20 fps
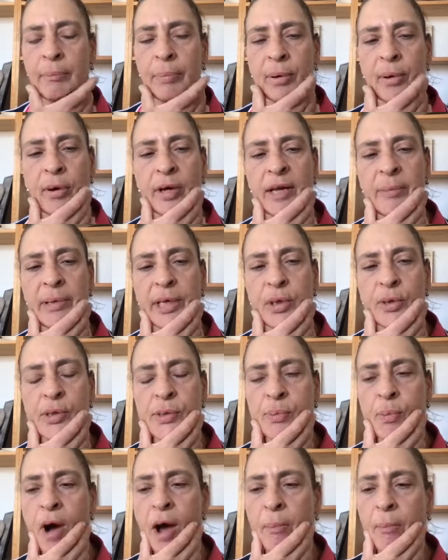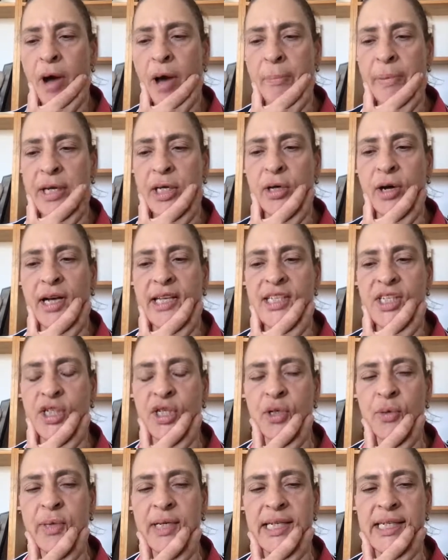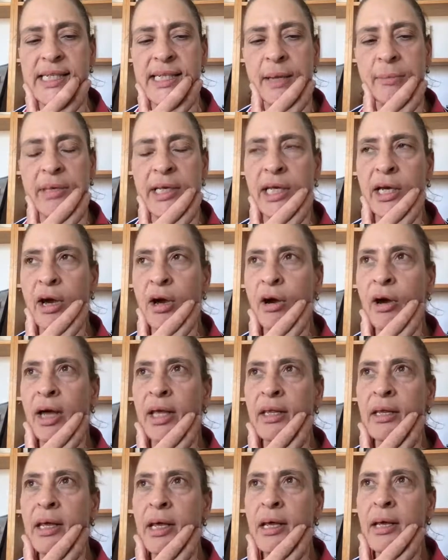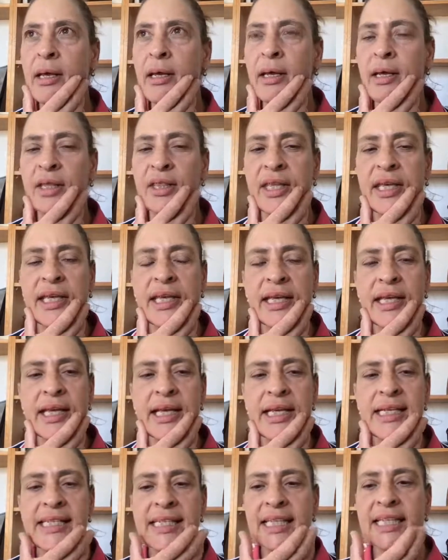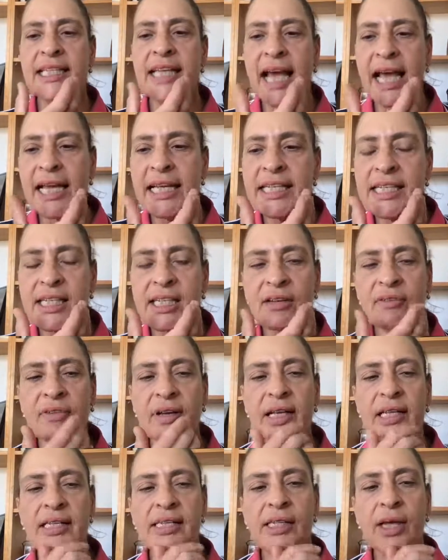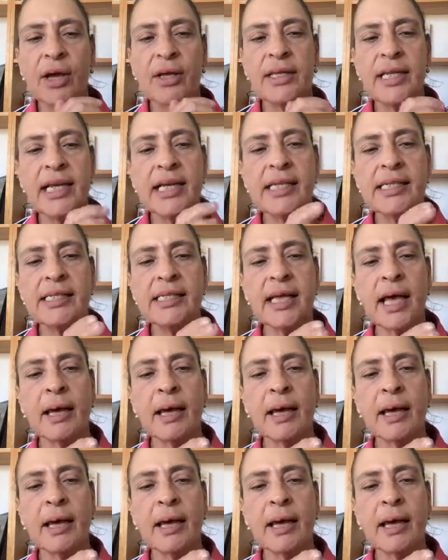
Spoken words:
Paula, because what might be nice too, and is something I thinking, is the taste of it. So there's